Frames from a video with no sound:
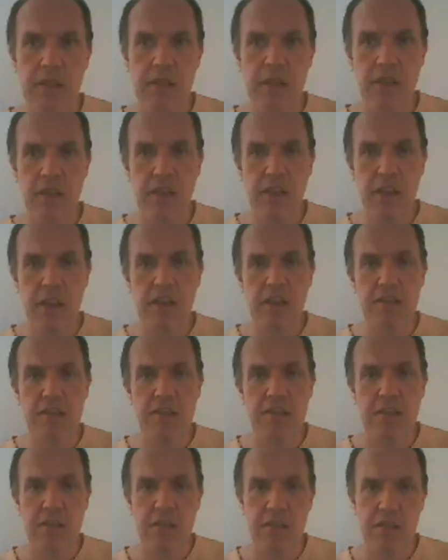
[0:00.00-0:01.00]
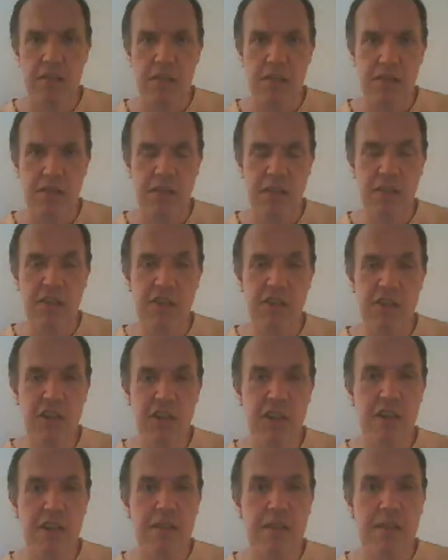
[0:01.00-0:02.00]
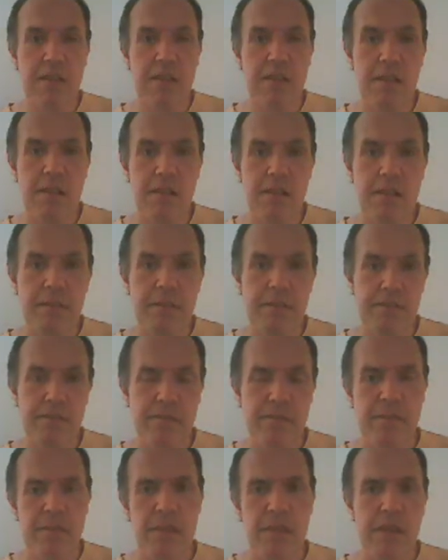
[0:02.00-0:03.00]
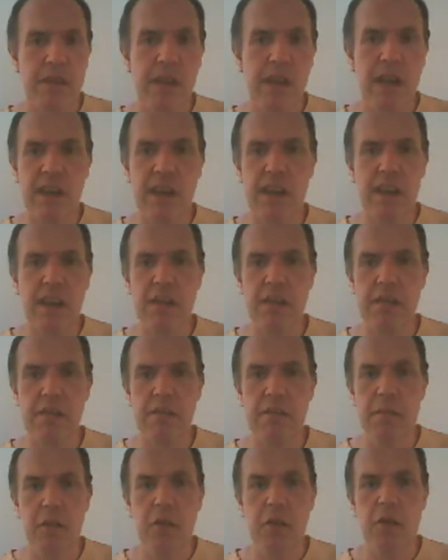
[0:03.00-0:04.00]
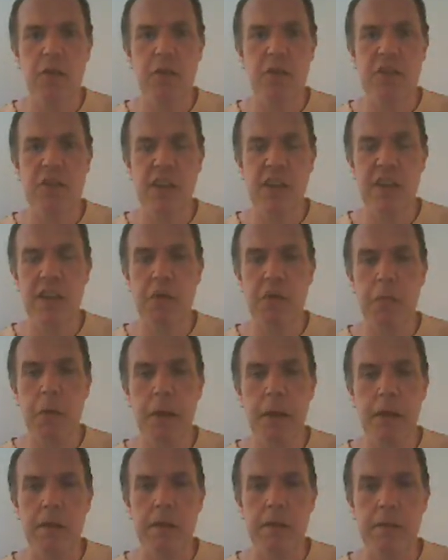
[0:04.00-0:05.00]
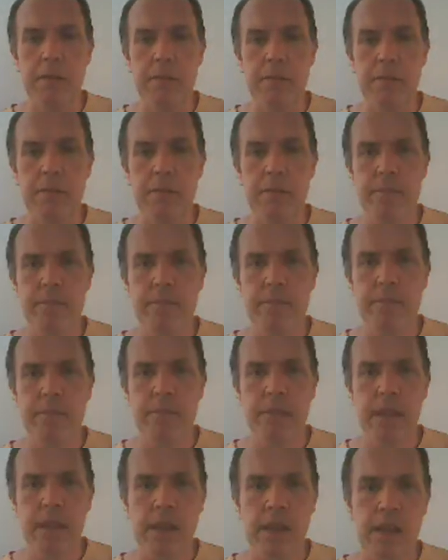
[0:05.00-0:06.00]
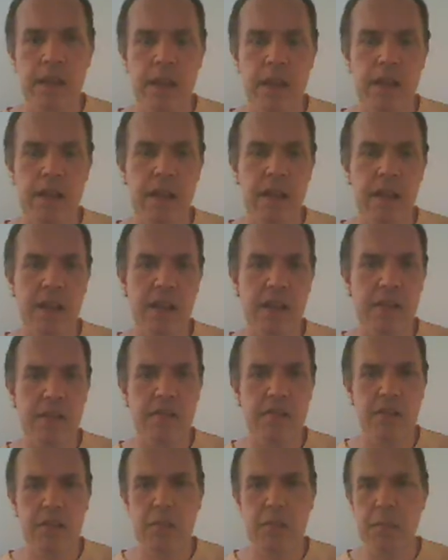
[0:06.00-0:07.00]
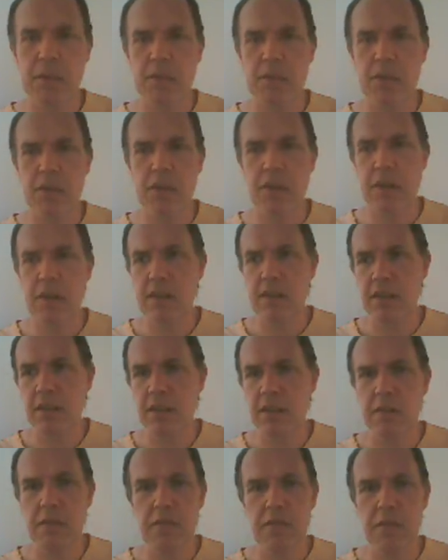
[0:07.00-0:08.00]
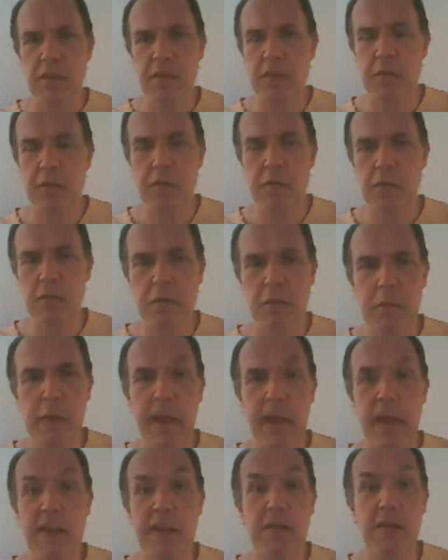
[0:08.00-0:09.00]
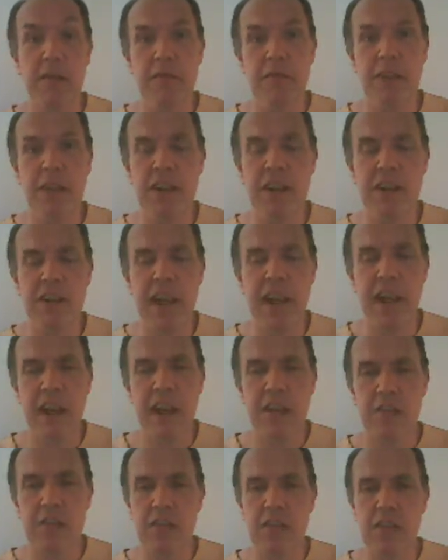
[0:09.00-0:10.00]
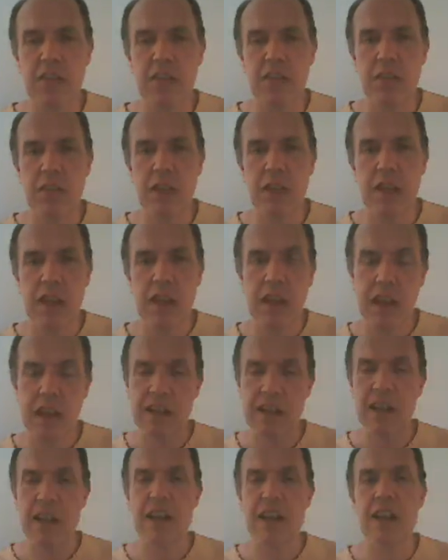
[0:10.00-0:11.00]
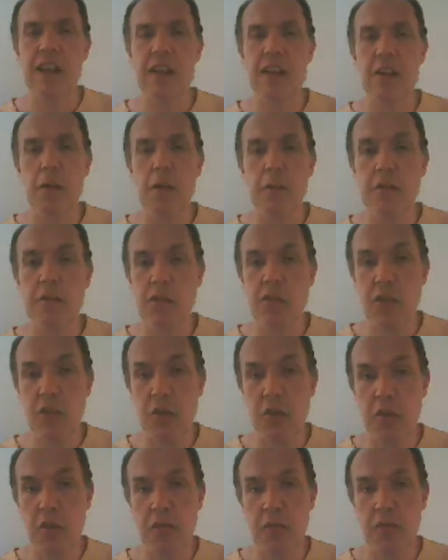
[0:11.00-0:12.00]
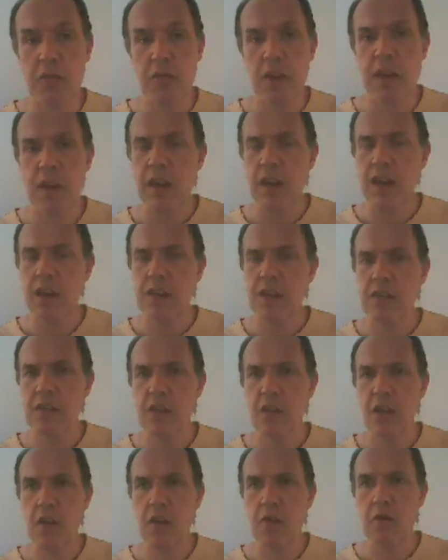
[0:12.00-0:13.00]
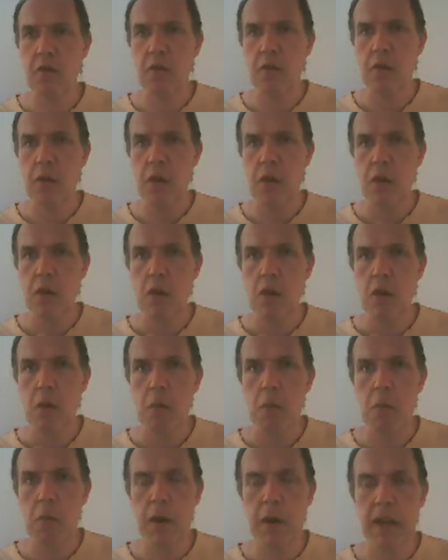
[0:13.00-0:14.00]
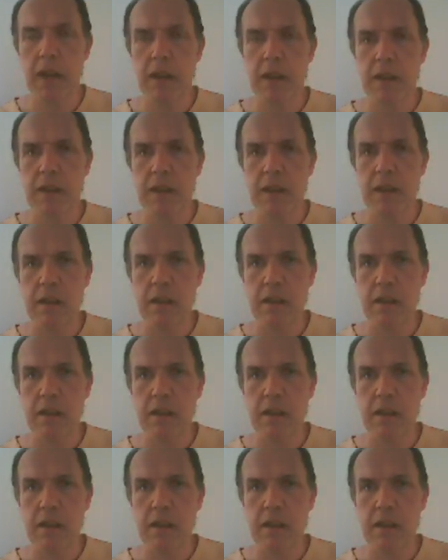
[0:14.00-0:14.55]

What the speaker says: as I said, the jinn, they can haunt anyone. They can just be like an invisible man living in your house, and they can observe. So when,